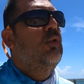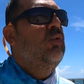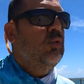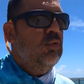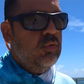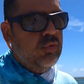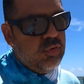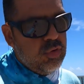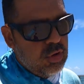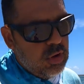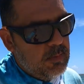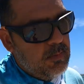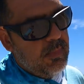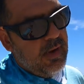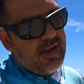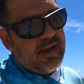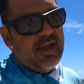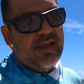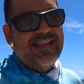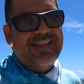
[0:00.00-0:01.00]
Whew,
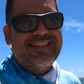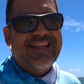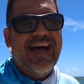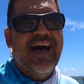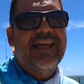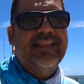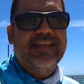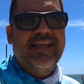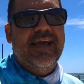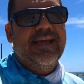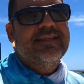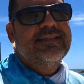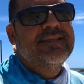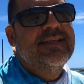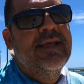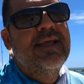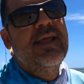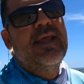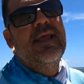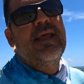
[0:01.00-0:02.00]
my god it's hot
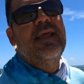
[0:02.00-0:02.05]
guys